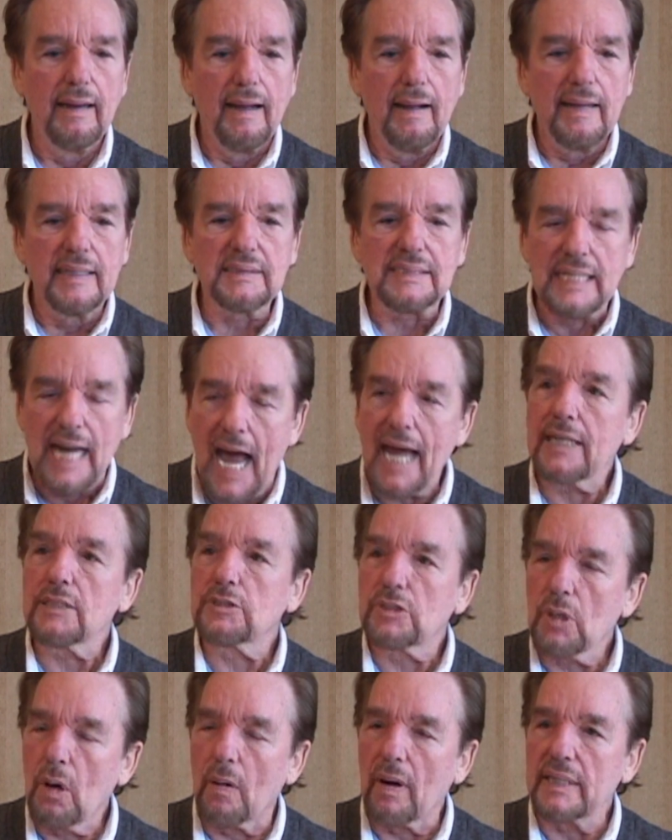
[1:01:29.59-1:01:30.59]
It's not a
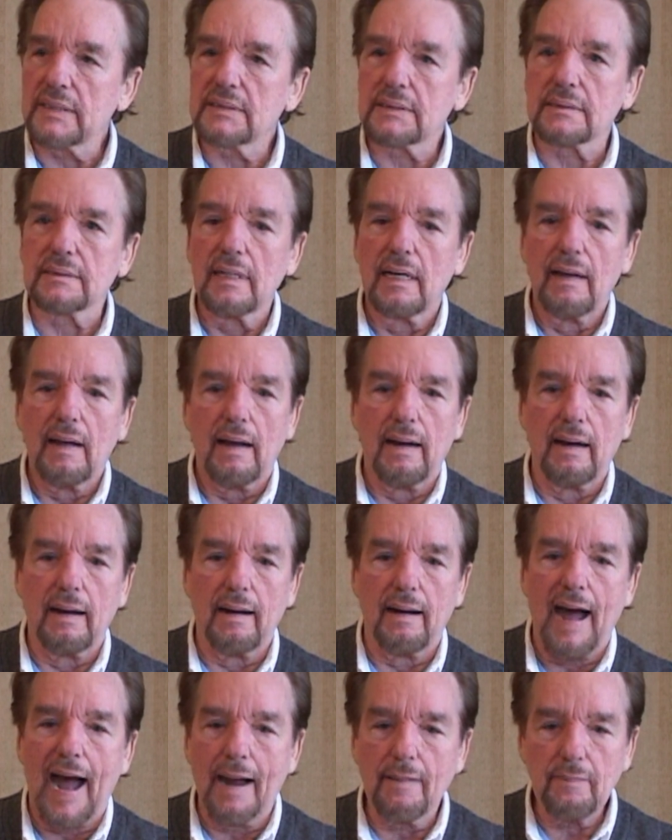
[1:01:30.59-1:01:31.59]
choice.
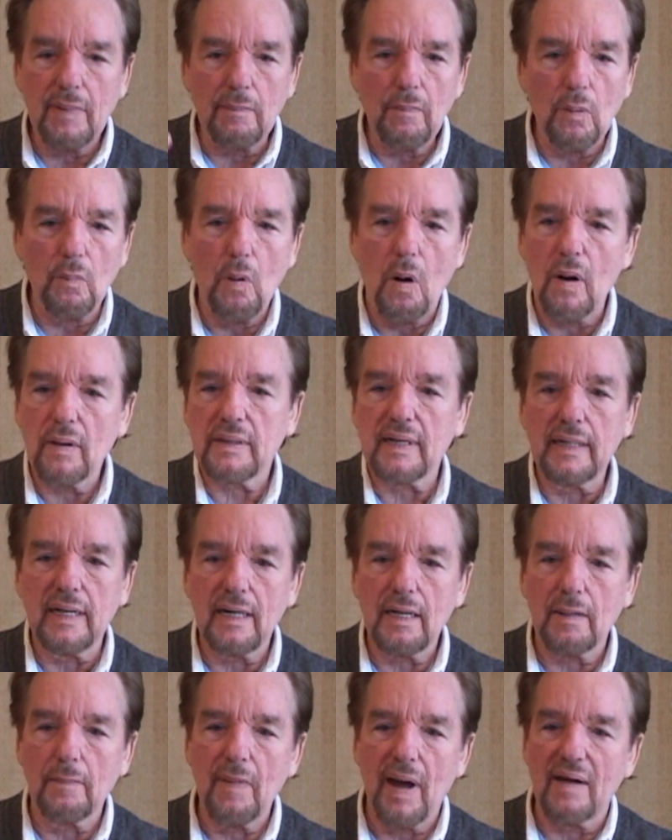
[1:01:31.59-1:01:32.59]
I remember walking
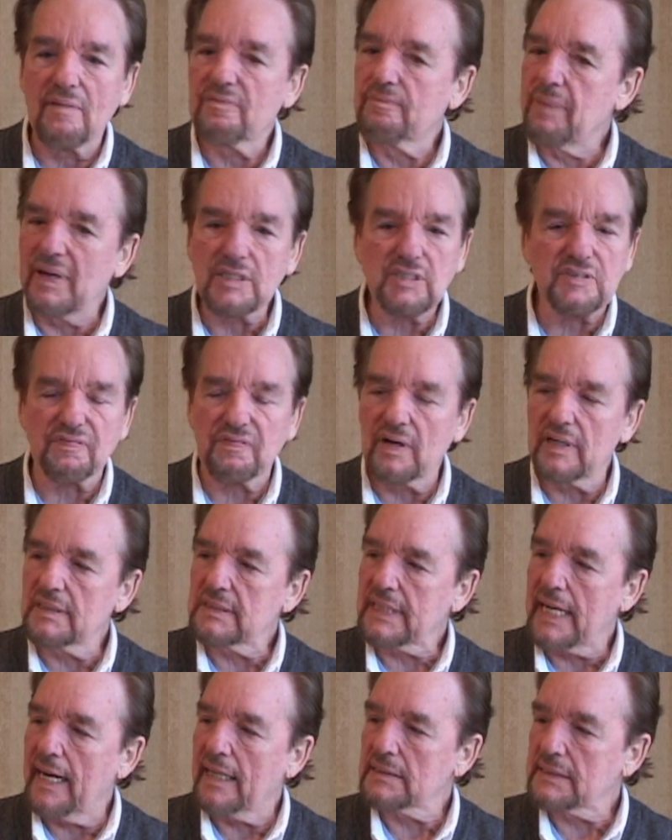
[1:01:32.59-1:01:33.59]
into my best friend's
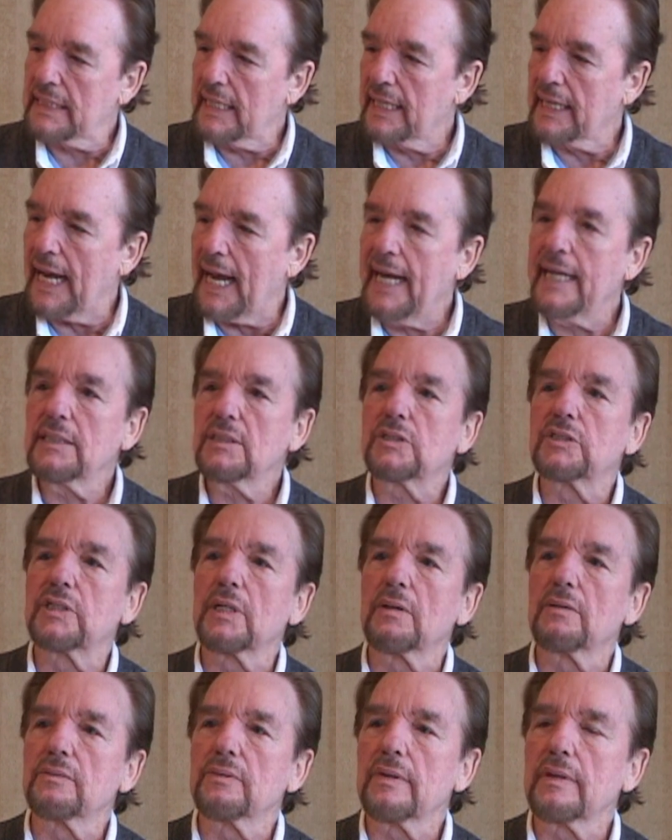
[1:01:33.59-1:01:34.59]
house. He had 8
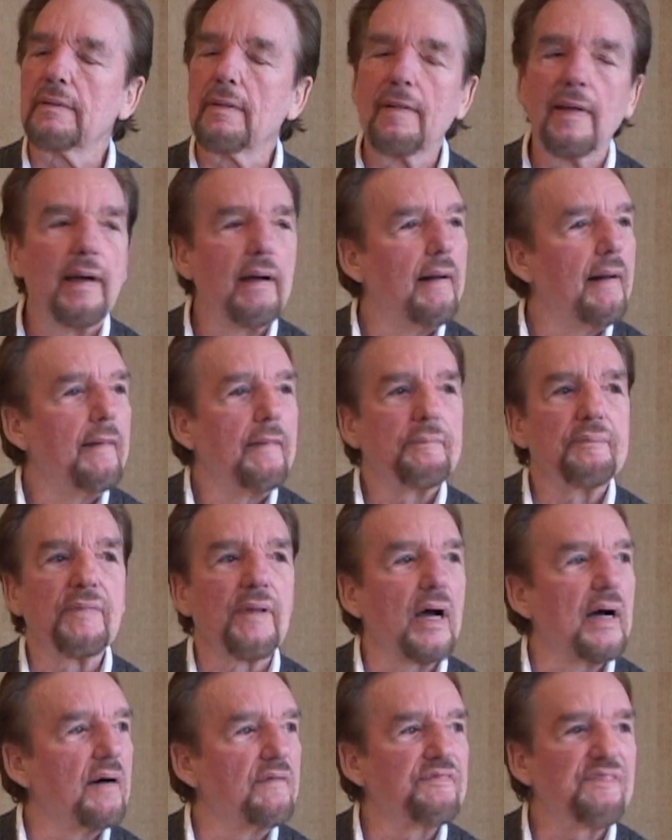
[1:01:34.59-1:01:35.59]
children,
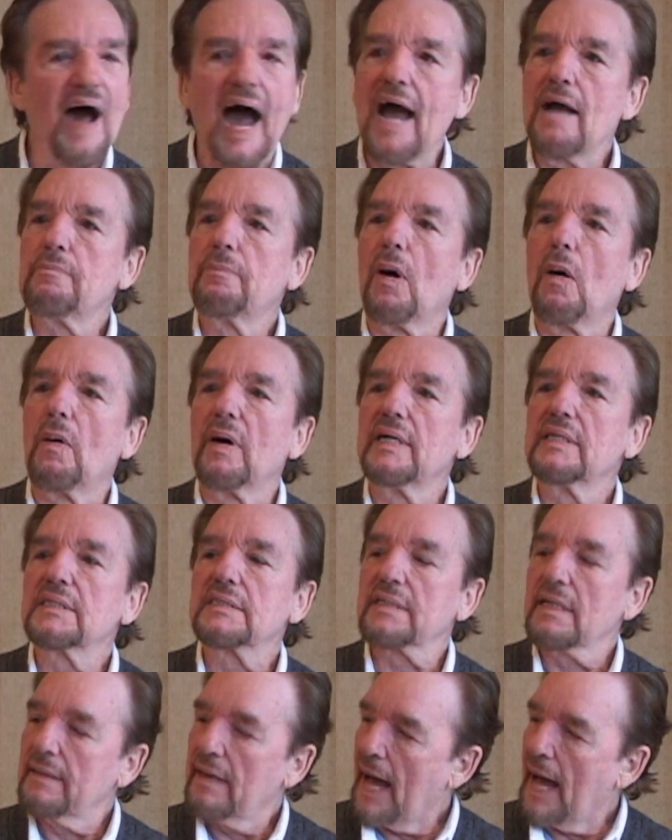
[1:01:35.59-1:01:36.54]
5 boys.